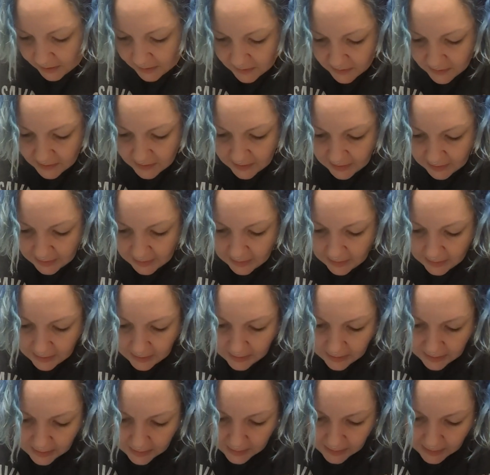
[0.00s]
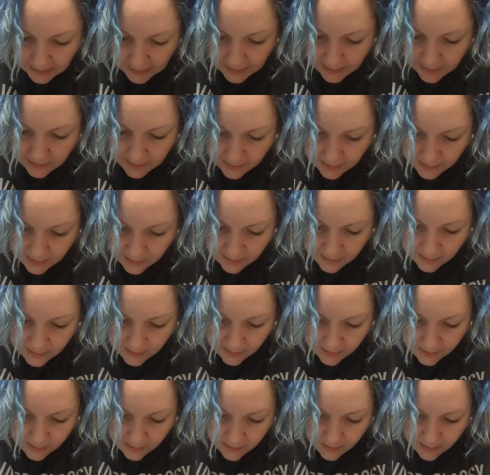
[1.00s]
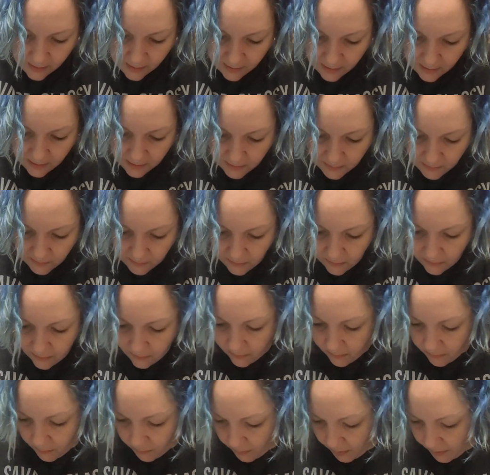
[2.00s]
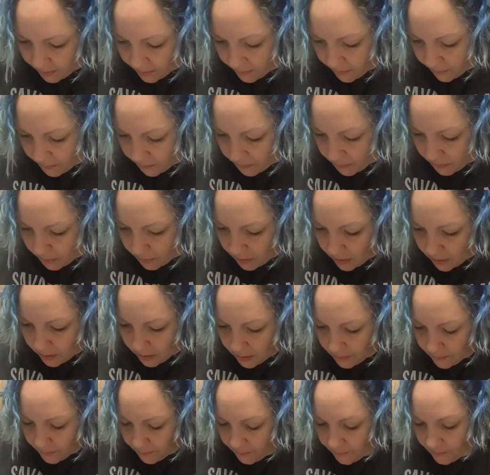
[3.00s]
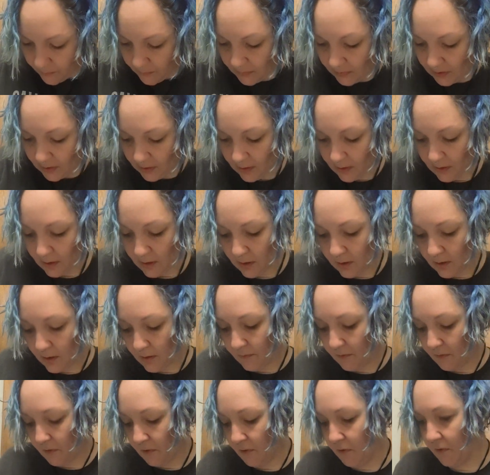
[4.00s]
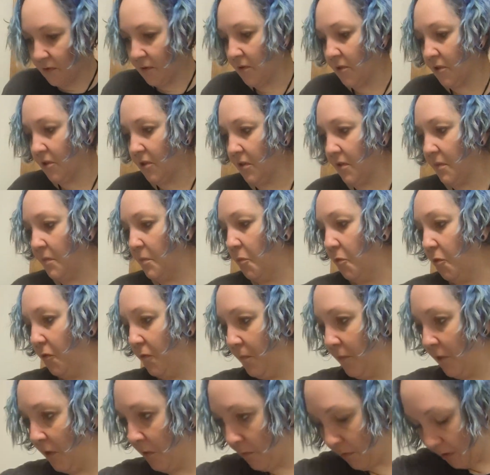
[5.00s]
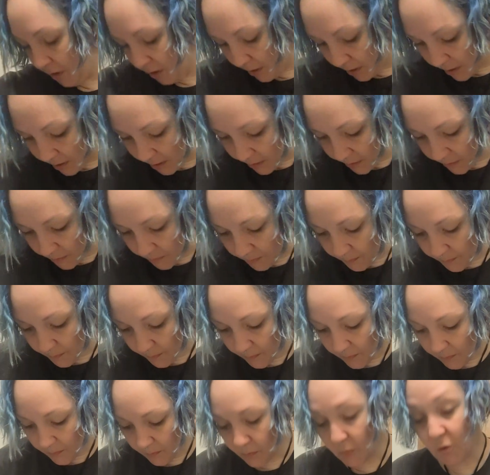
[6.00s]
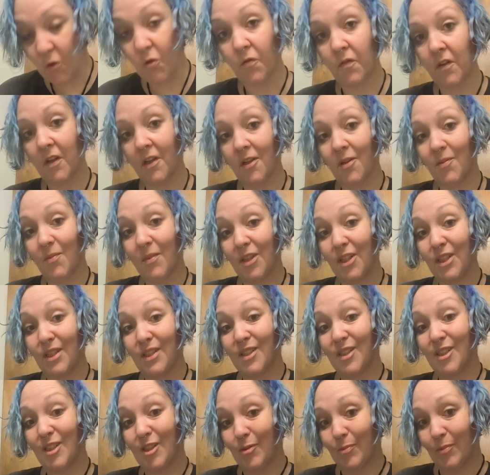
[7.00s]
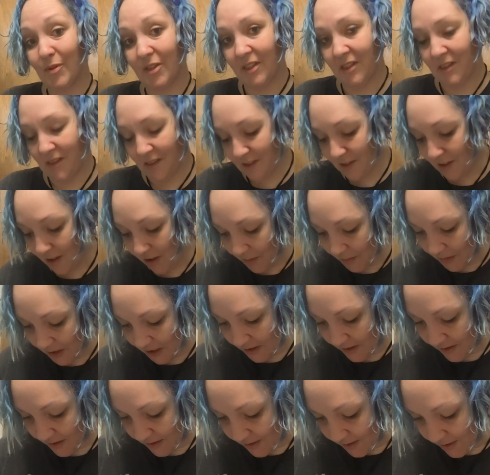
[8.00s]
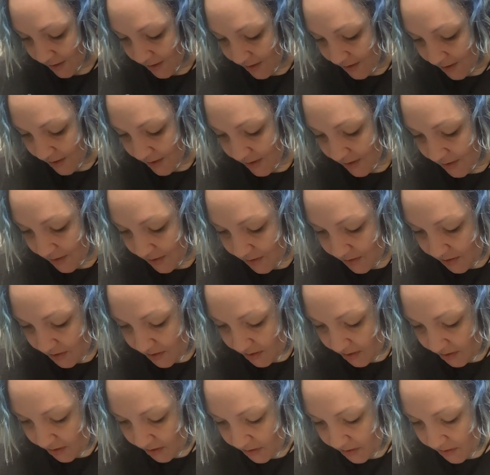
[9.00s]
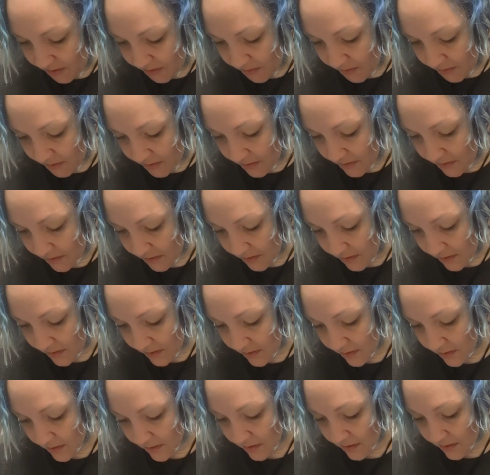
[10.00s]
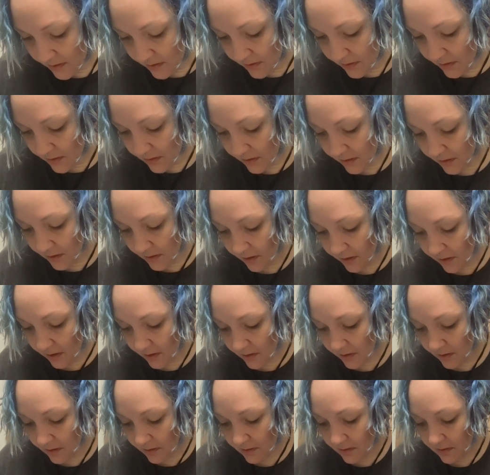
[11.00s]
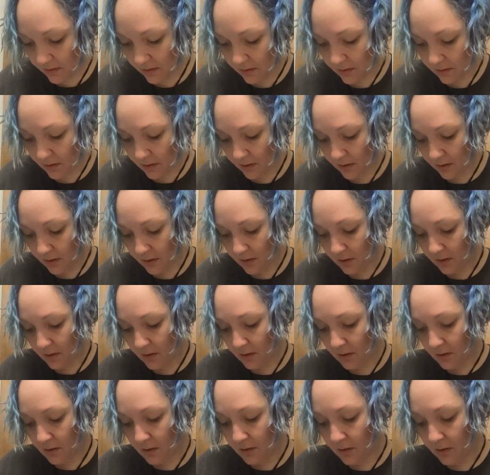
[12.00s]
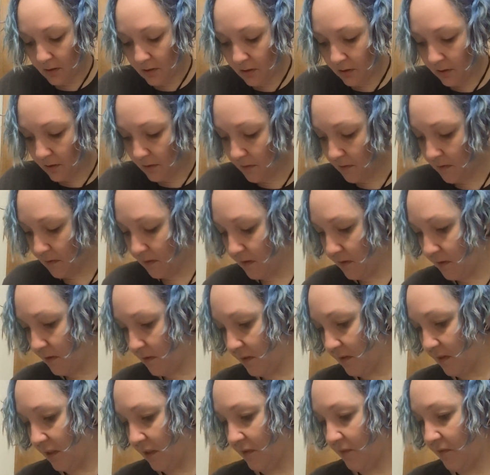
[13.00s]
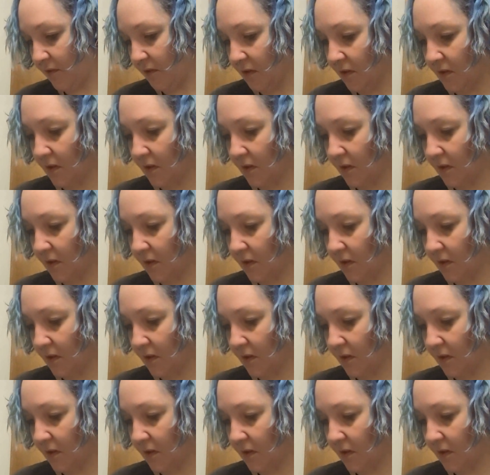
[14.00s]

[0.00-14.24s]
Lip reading: a sticky thing. I like to go around. If you notice, she's moving right now. Moving means spit is coming. So, again, she goes into safety